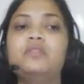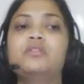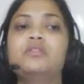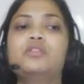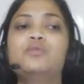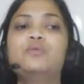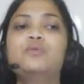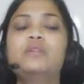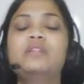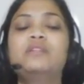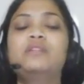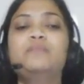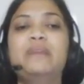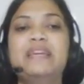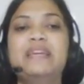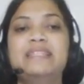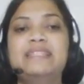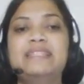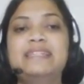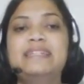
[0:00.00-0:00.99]
students,
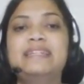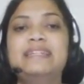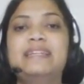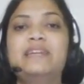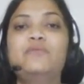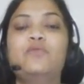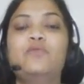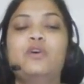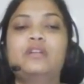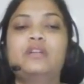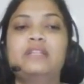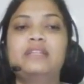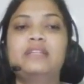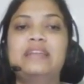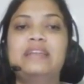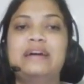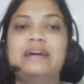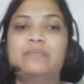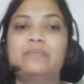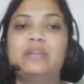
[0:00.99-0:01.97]
basically what
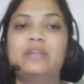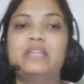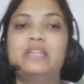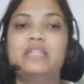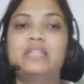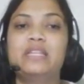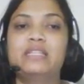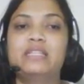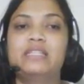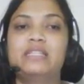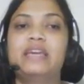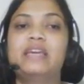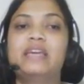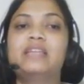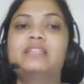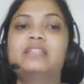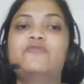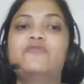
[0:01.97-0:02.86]
is happening in this case,